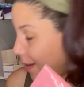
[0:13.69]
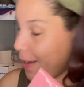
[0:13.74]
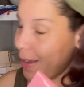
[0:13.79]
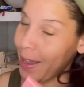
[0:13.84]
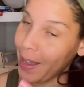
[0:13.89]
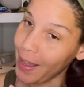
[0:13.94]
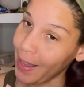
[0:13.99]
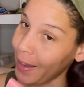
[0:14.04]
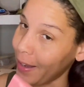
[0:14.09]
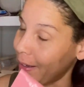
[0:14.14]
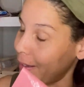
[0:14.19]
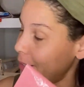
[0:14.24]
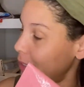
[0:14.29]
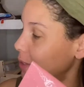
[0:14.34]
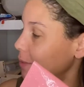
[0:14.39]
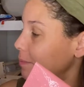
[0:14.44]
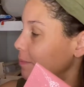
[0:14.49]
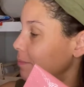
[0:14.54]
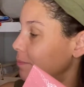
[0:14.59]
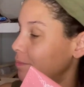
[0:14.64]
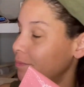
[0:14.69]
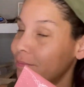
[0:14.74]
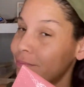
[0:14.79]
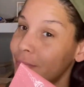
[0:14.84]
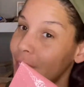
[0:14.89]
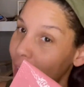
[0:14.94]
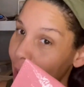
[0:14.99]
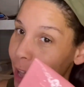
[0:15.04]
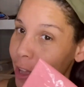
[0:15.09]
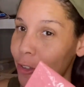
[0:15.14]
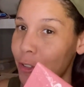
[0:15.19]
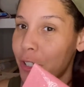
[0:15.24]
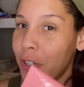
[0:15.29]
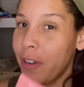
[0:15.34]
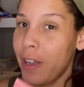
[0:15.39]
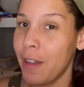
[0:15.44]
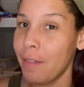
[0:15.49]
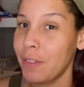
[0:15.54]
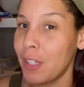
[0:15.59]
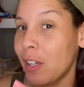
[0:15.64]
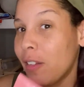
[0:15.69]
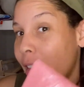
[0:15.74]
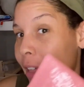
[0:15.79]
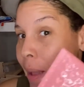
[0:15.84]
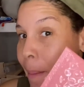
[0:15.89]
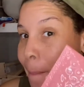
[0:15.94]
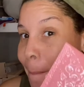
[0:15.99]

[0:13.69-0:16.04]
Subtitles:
And I also have the Glam